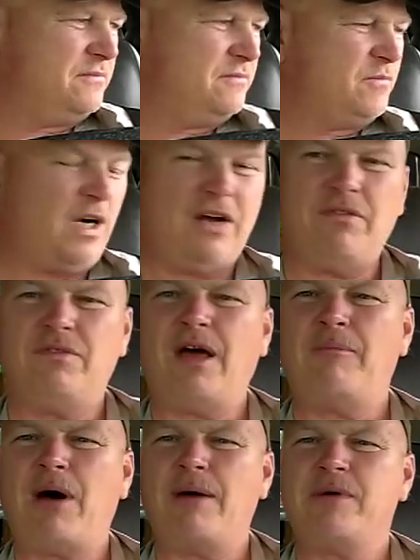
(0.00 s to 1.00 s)
but
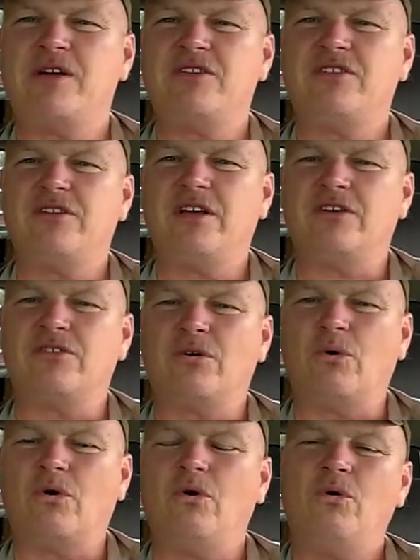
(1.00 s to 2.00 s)
that Bobby Goodson thing's
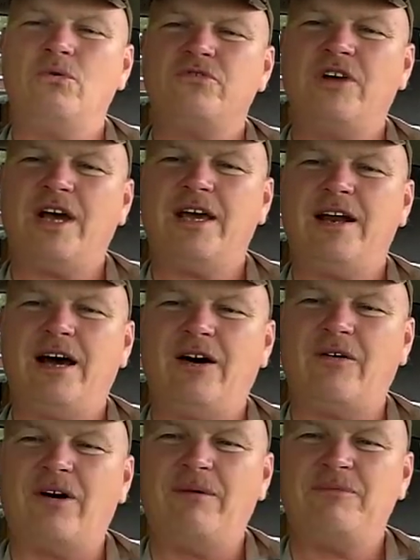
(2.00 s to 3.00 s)
cool. Go check it
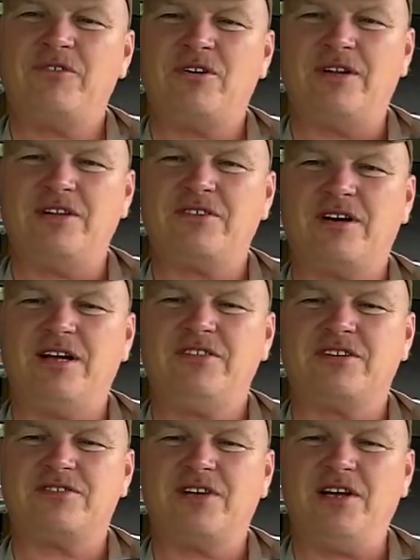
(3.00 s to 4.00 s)
out. I'm sure that's
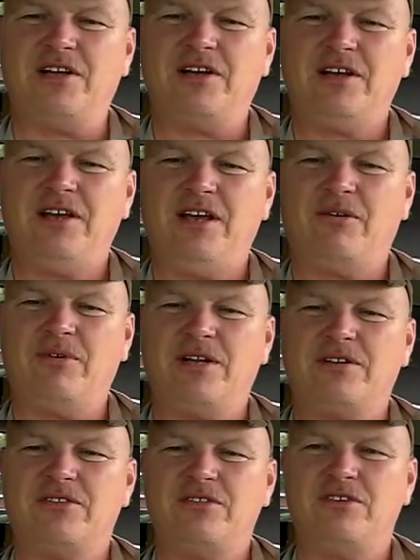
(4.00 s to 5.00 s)
exciting. I can't
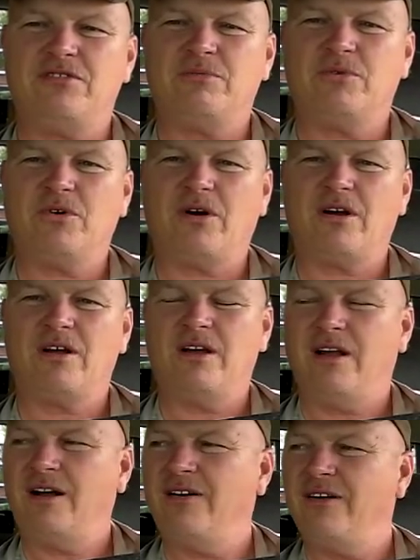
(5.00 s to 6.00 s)
wait to see some more,
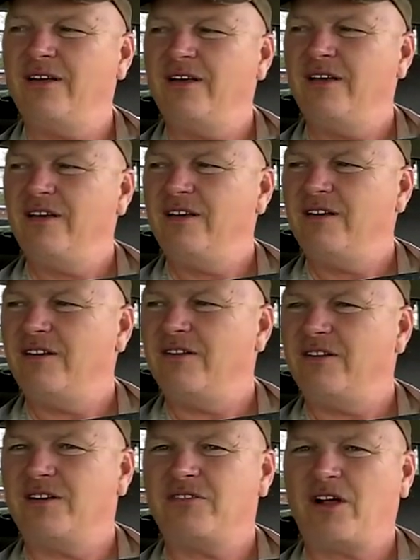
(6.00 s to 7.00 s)
you know.
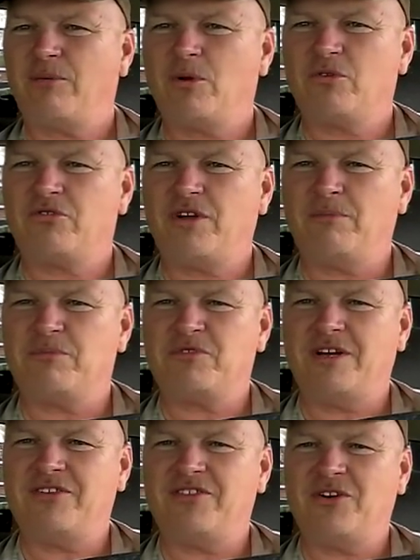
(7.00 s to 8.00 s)
And tell them old Stump
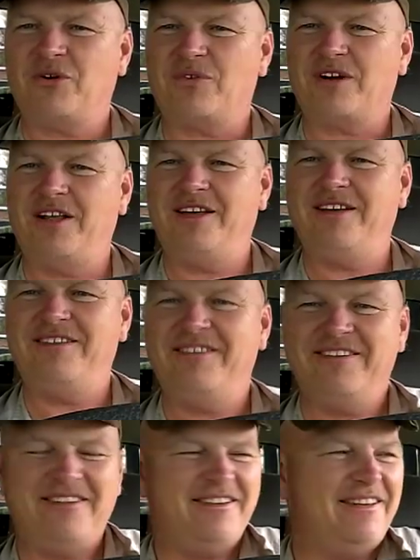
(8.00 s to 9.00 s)
sent you over.
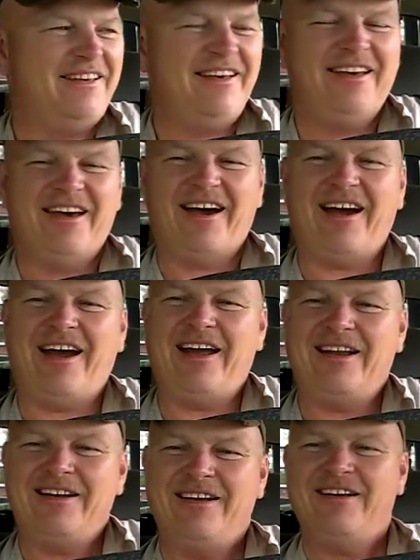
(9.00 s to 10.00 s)
All
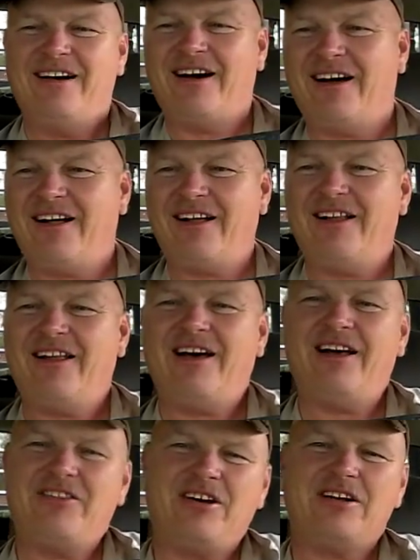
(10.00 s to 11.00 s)
right,
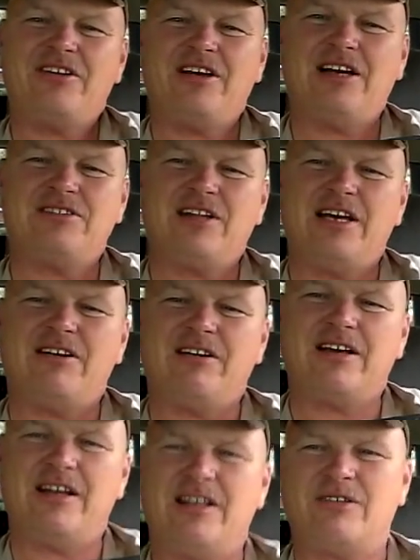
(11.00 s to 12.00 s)
I'll talk to you guys later.
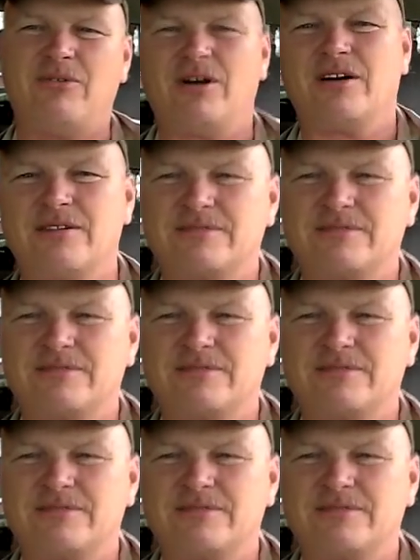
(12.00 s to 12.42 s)
I gotta get to work.